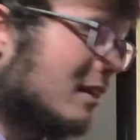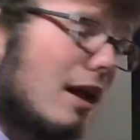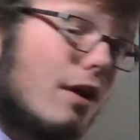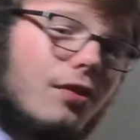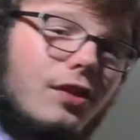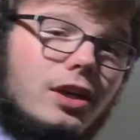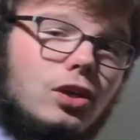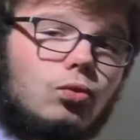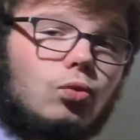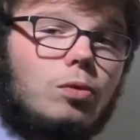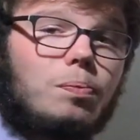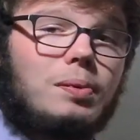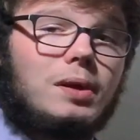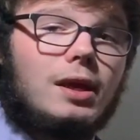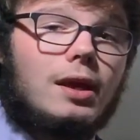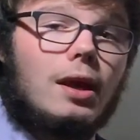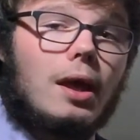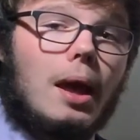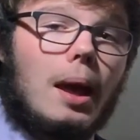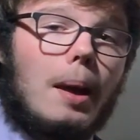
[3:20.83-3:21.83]
Now, this would
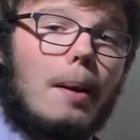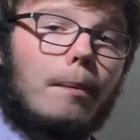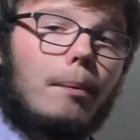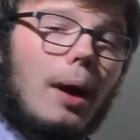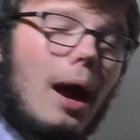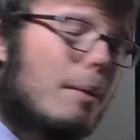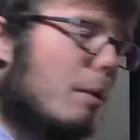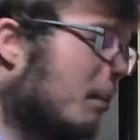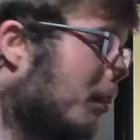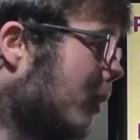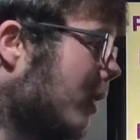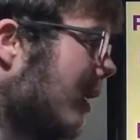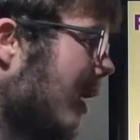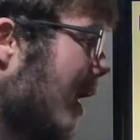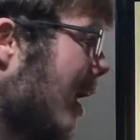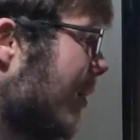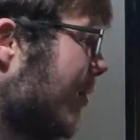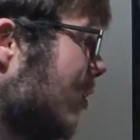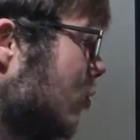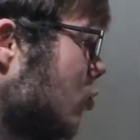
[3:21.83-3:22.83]
be
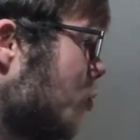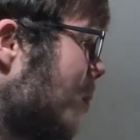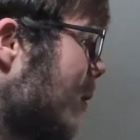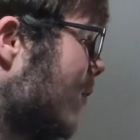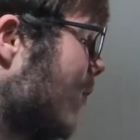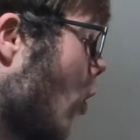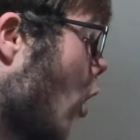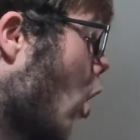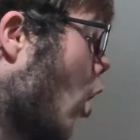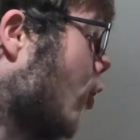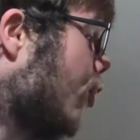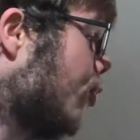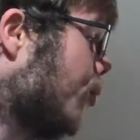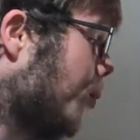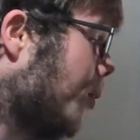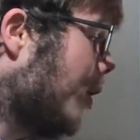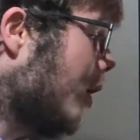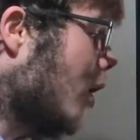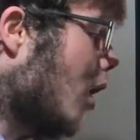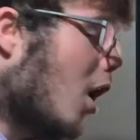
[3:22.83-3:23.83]
if all
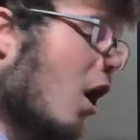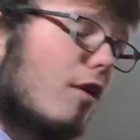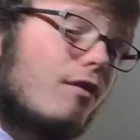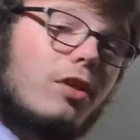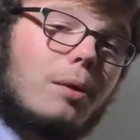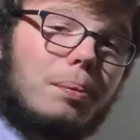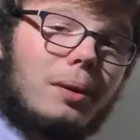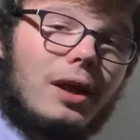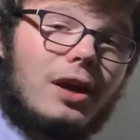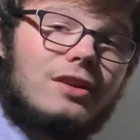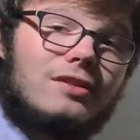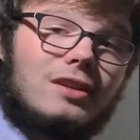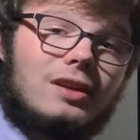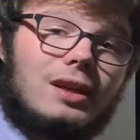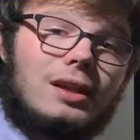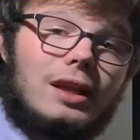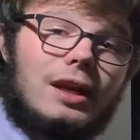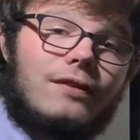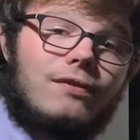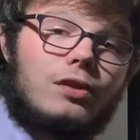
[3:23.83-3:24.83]
three of the players that
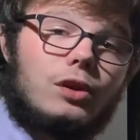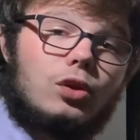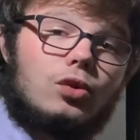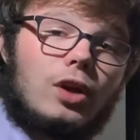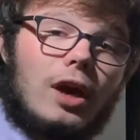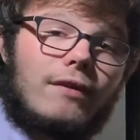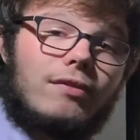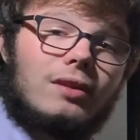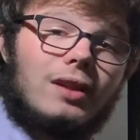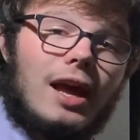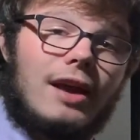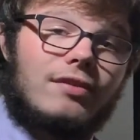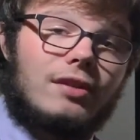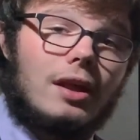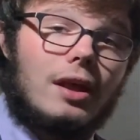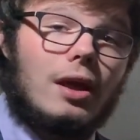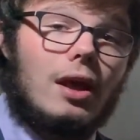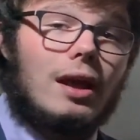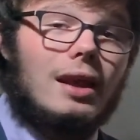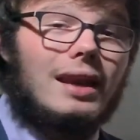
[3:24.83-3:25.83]
declared for the draft left.
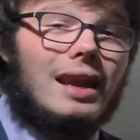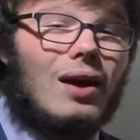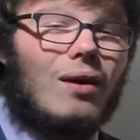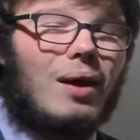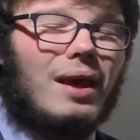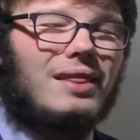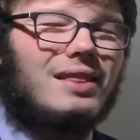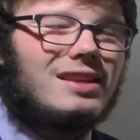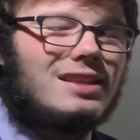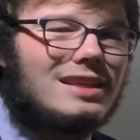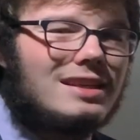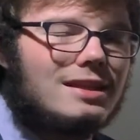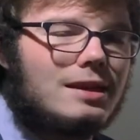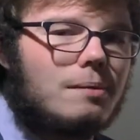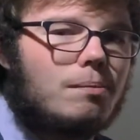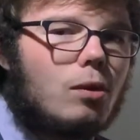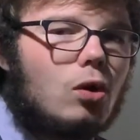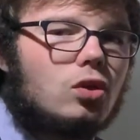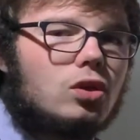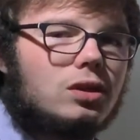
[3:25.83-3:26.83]
Now, this
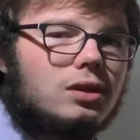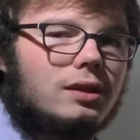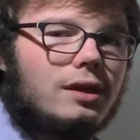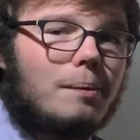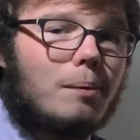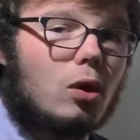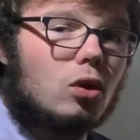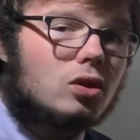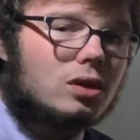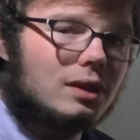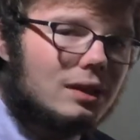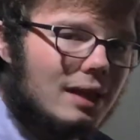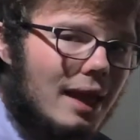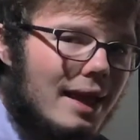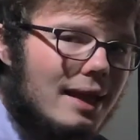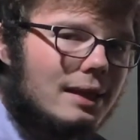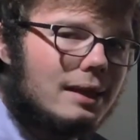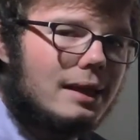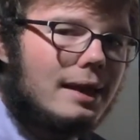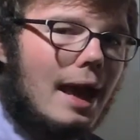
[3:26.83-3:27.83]
isn't the most
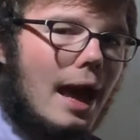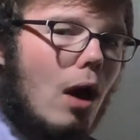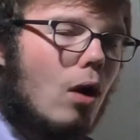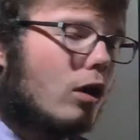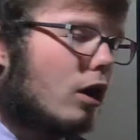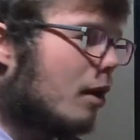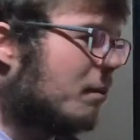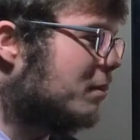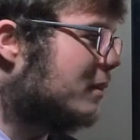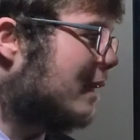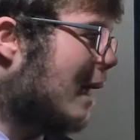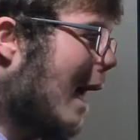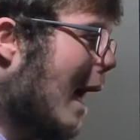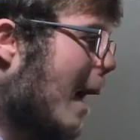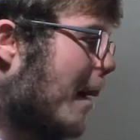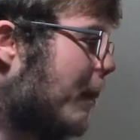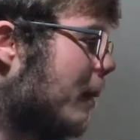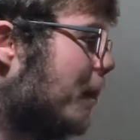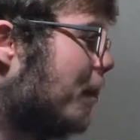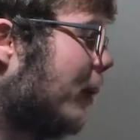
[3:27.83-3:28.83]
likely outcome to
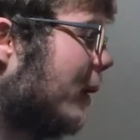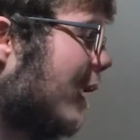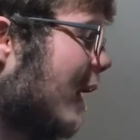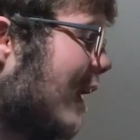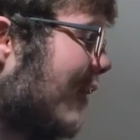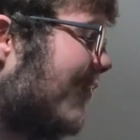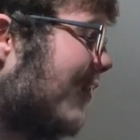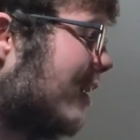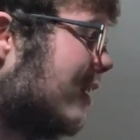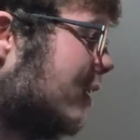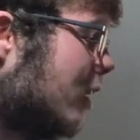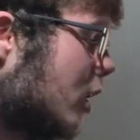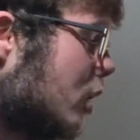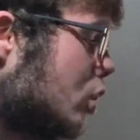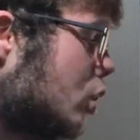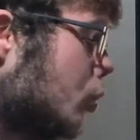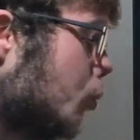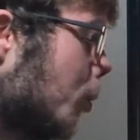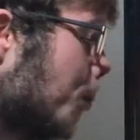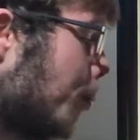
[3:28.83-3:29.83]
happen, but if it
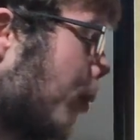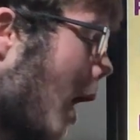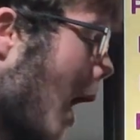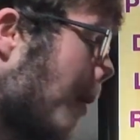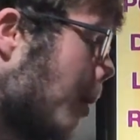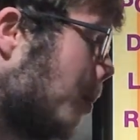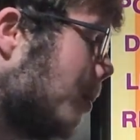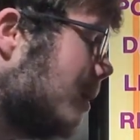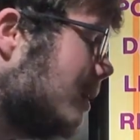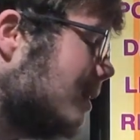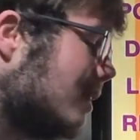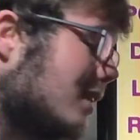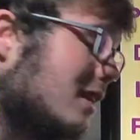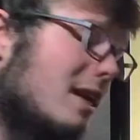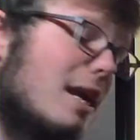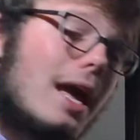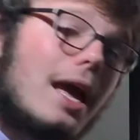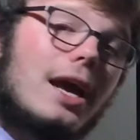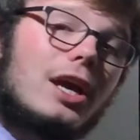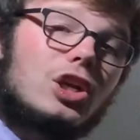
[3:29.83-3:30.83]
does, you would probably
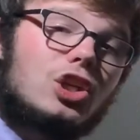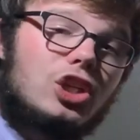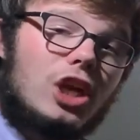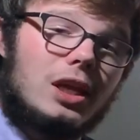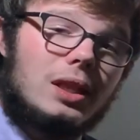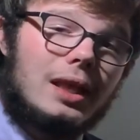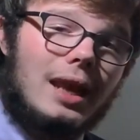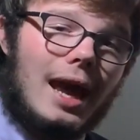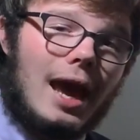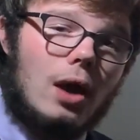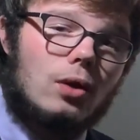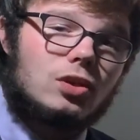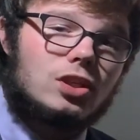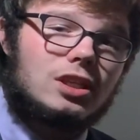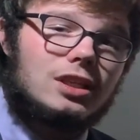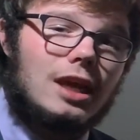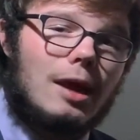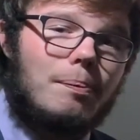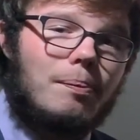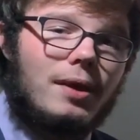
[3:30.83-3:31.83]
see Jalen House
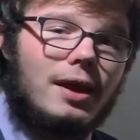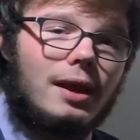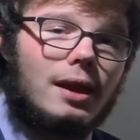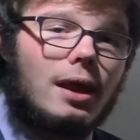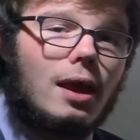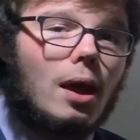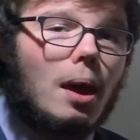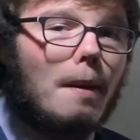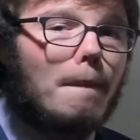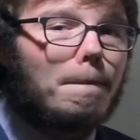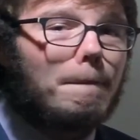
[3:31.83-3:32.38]
step in.